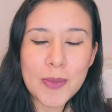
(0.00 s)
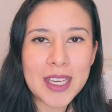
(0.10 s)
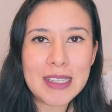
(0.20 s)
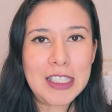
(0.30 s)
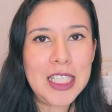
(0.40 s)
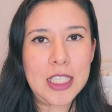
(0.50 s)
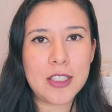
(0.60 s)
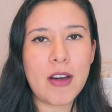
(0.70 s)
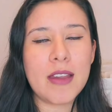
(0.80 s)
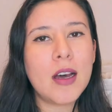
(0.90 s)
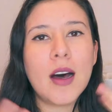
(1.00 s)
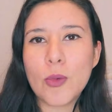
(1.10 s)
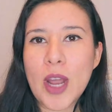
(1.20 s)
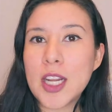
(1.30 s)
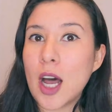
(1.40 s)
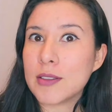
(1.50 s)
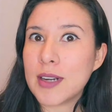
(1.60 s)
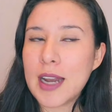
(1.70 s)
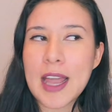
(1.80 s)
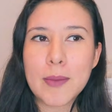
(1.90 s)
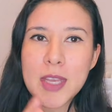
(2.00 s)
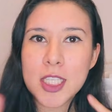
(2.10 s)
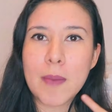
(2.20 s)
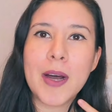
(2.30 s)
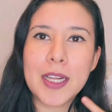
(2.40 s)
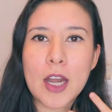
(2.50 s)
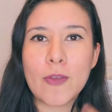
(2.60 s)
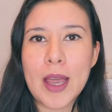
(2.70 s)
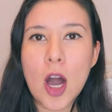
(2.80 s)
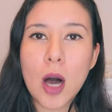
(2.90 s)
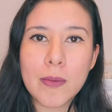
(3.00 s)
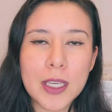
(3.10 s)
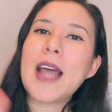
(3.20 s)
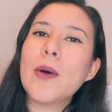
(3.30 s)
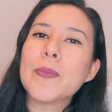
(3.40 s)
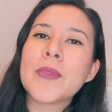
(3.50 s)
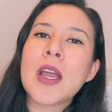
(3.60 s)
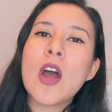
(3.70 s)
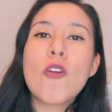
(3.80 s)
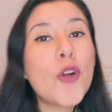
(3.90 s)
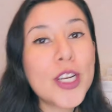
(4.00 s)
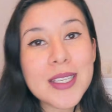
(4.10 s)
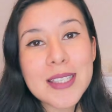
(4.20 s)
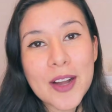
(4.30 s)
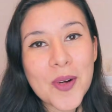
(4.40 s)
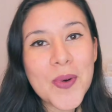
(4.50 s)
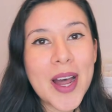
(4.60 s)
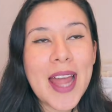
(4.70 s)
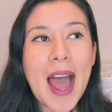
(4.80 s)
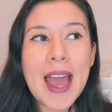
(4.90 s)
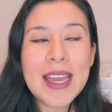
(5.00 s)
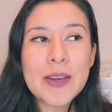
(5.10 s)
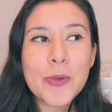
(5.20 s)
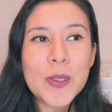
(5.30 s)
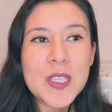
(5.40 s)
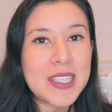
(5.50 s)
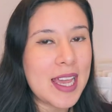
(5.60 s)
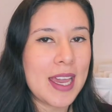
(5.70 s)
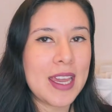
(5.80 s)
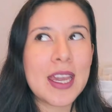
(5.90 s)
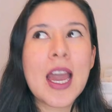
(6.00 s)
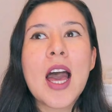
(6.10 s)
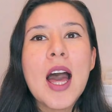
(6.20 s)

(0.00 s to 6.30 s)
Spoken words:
making tea, so I thought, why not, right? I can make some money out of my hobby. Now, for the second one, I would say